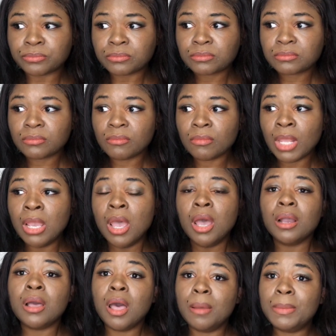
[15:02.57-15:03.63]
coming up
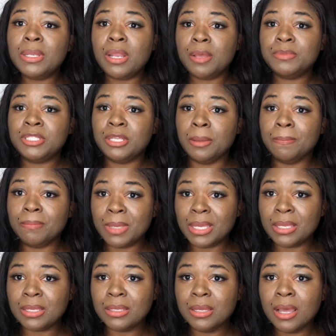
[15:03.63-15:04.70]
to me
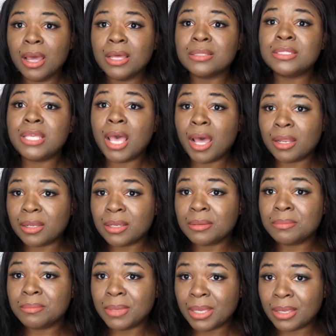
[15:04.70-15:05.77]
telling
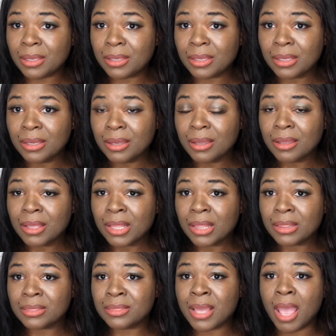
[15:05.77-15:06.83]
me that
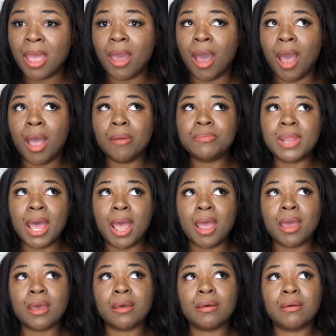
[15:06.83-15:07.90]
I'm not
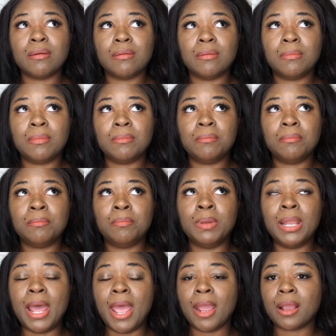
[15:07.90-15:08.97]
a
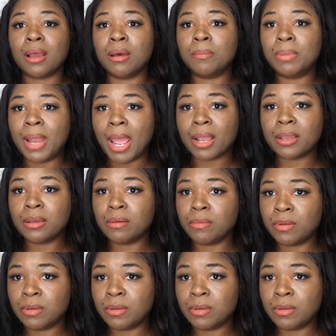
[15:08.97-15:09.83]
black Caribbean